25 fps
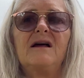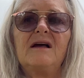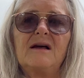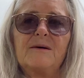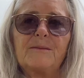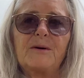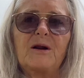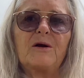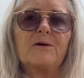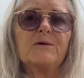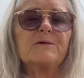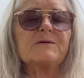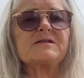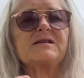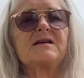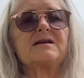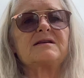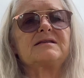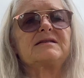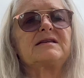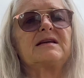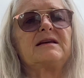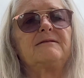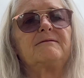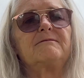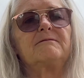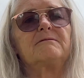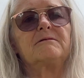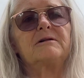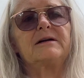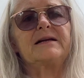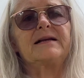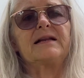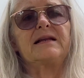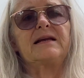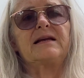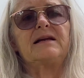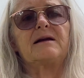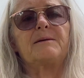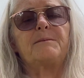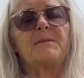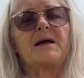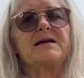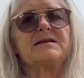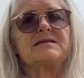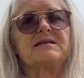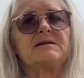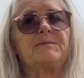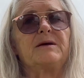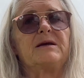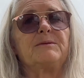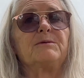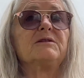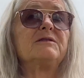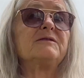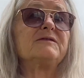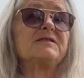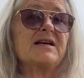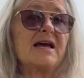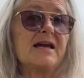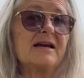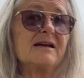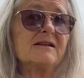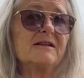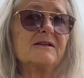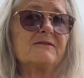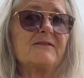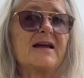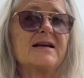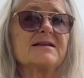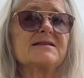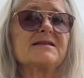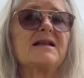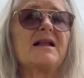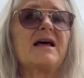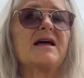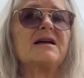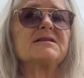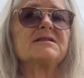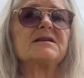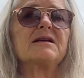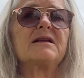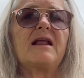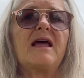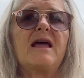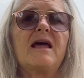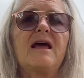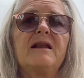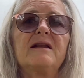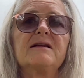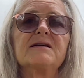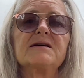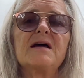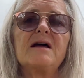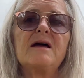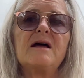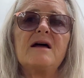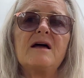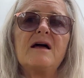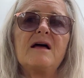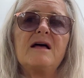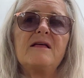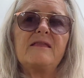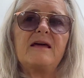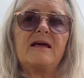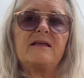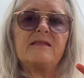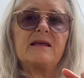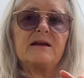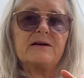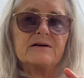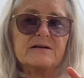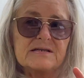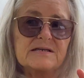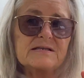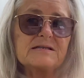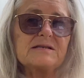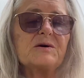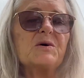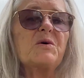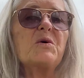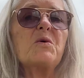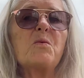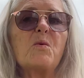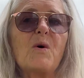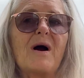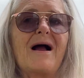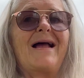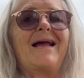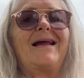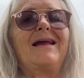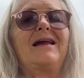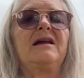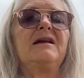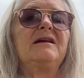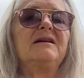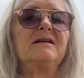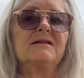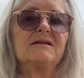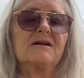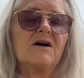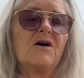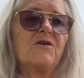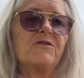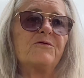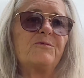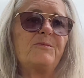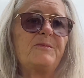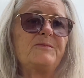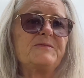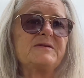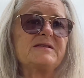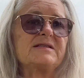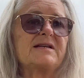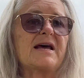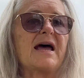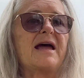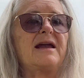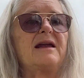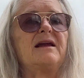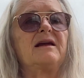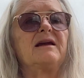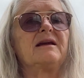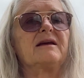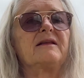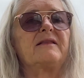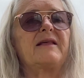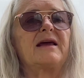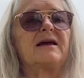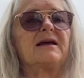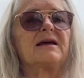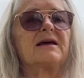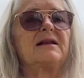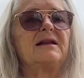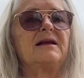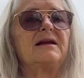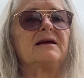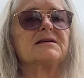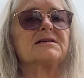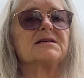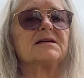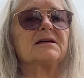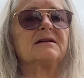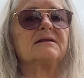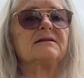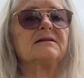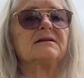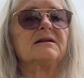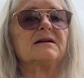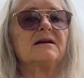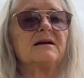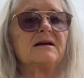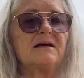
But I also see really amazing people who've taken the vaccination, and that there is a way of staying in that connection,